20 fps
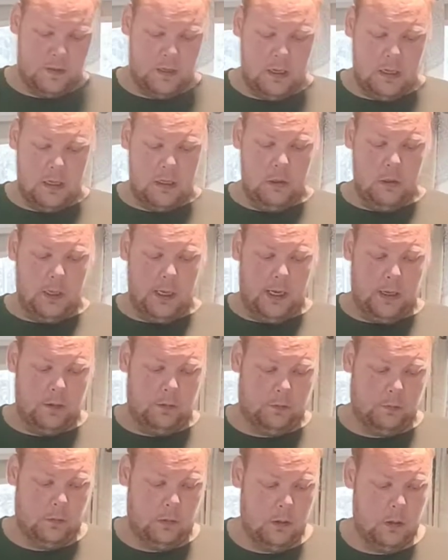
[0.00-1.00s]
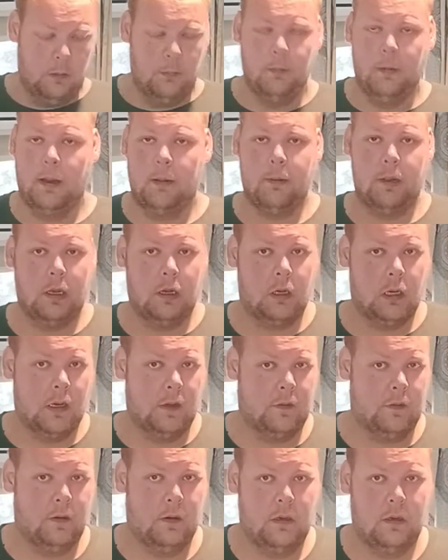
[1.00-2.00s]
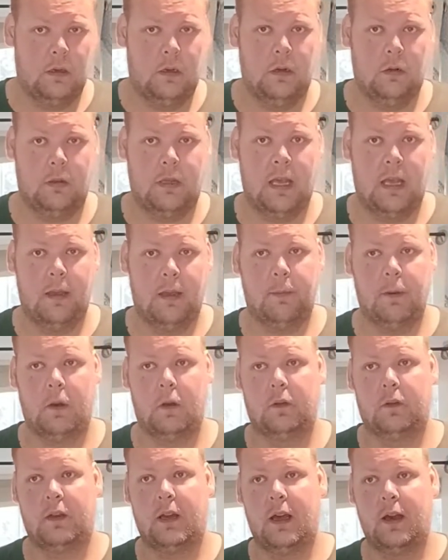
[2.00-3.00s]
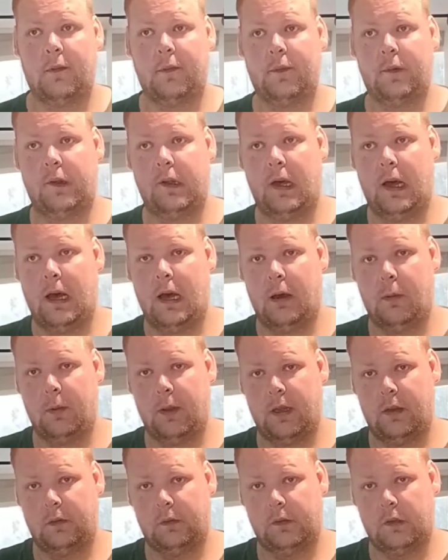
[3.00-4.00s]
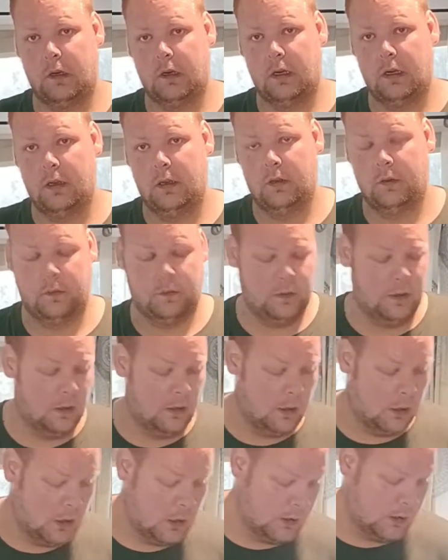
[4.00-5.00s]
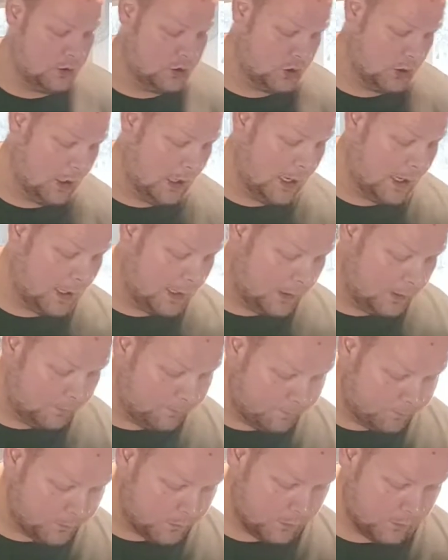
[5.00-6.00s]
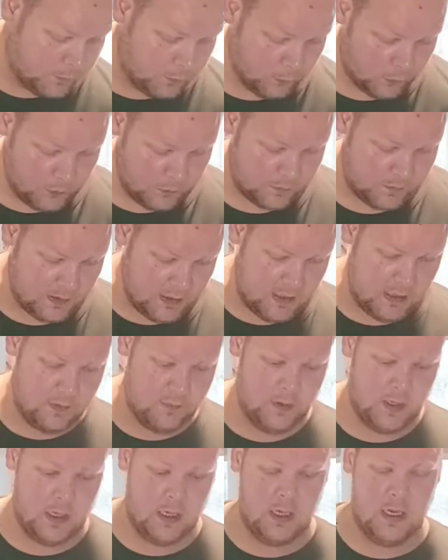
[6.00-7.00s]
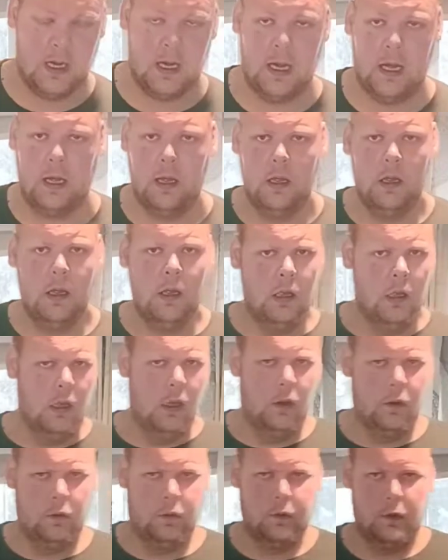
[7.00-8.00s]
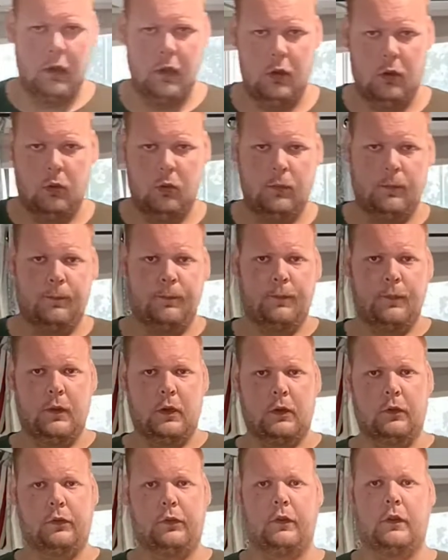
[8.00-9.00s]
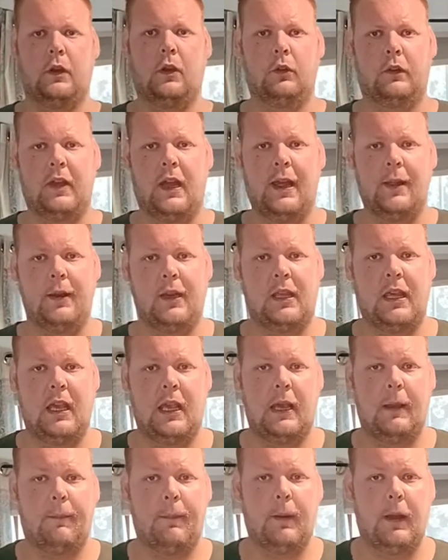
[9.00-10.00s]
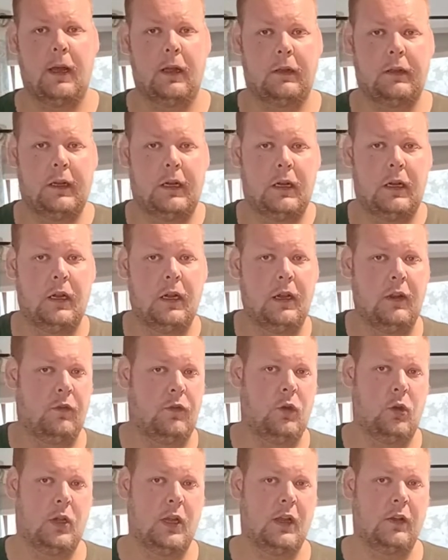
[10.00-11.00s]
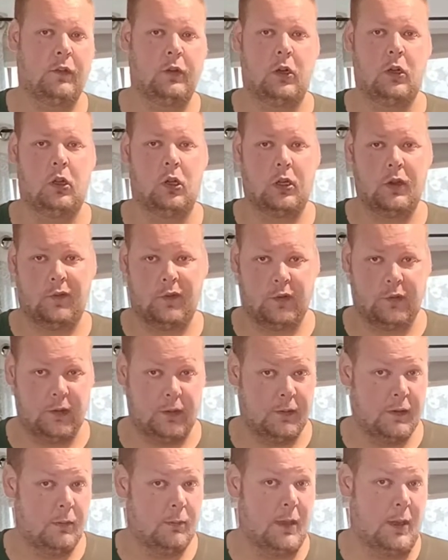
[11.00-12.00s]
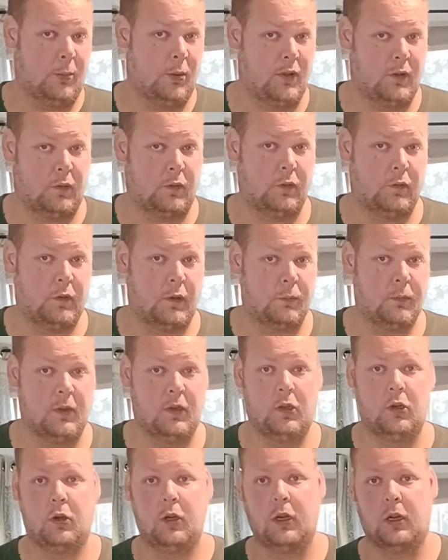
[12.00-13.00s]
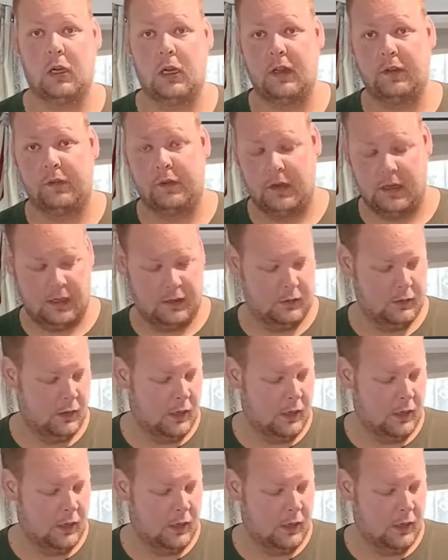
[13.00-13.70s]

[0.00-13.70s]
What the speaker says: that you guys might be interested in, you know, camping and stuff. We still are in July, towards the end of it, so there's still time to camp out there. And if you guys are looking for something, maybe this is something you're interested in.